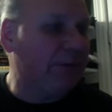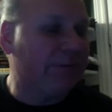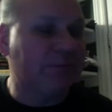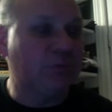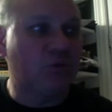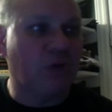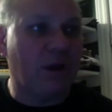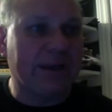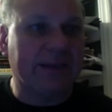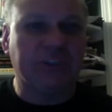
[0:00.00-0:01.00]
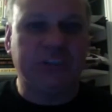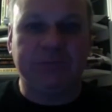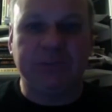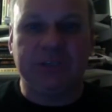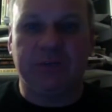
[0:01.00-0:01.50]
of him drawing the
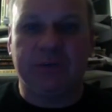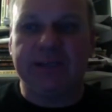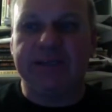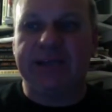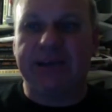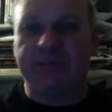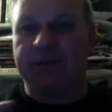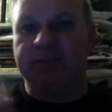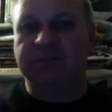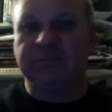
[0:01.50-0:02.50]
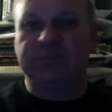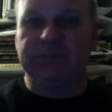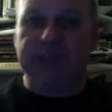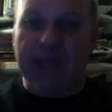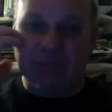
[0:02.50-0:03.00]
James Dillon one, kind of a
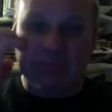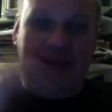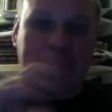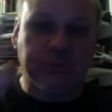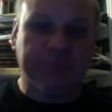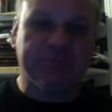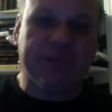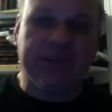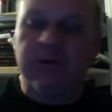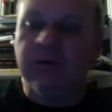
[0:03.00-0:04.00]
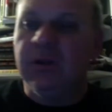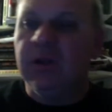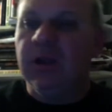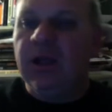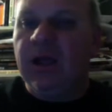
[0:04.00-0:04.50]
time caption video
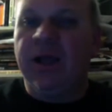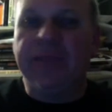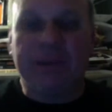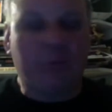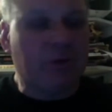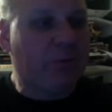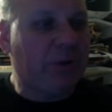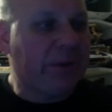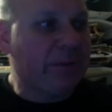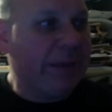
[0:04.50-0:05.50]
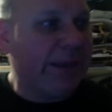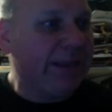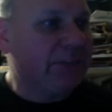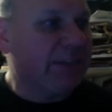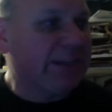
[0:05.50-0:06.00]
that I'm going to put on the
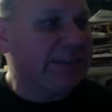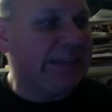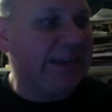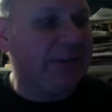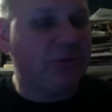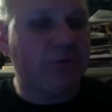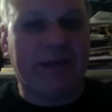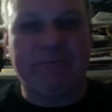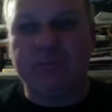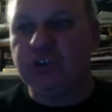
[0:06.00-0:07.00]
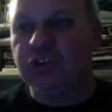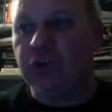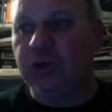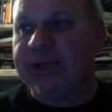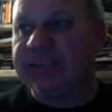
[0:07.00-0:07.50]
page in the next day or two. That for
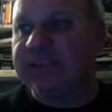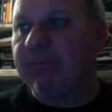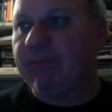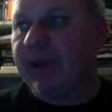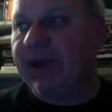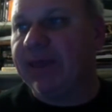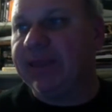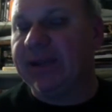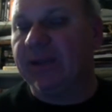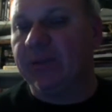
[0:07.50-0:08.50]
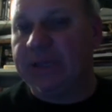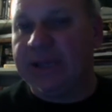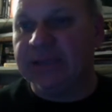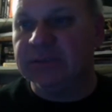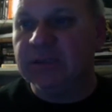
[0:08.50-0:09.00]
sure gets up by the end of the weekend.